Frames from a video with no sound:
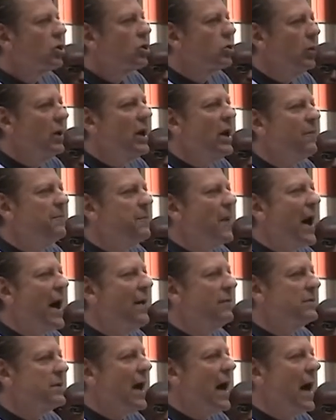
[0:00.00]
Three to
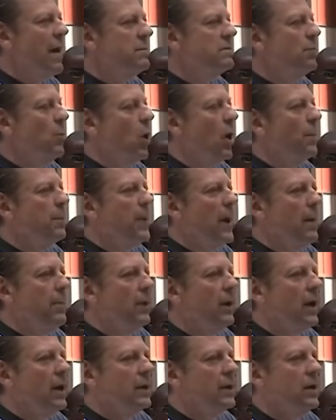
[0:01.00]
five times more
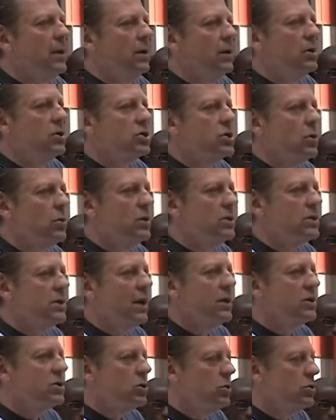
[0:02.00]
people get killed in
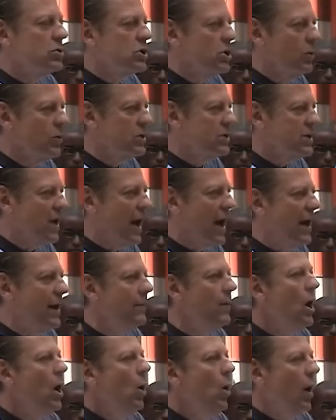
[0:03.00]
suicide through suicide
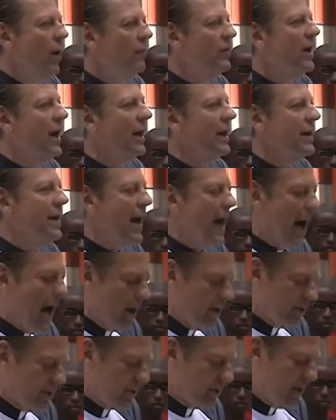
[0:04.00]
who have a gun in the
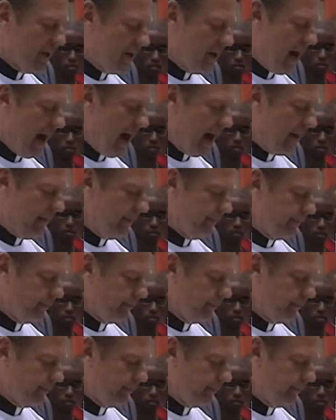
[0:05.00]
house than not.